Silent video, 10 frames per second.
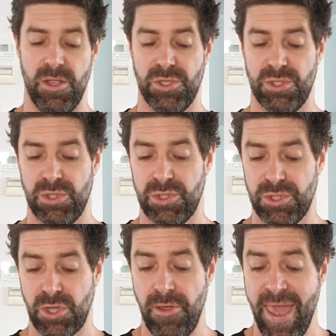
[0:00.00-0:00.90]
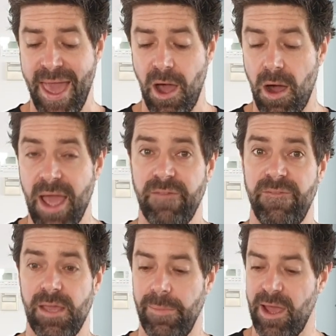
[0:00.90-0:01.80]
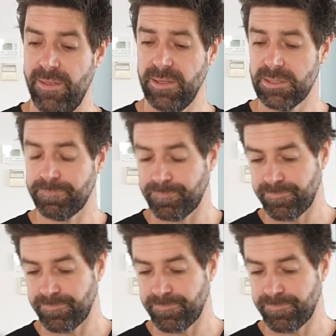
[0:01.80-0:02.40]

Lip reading: So how I feel about this,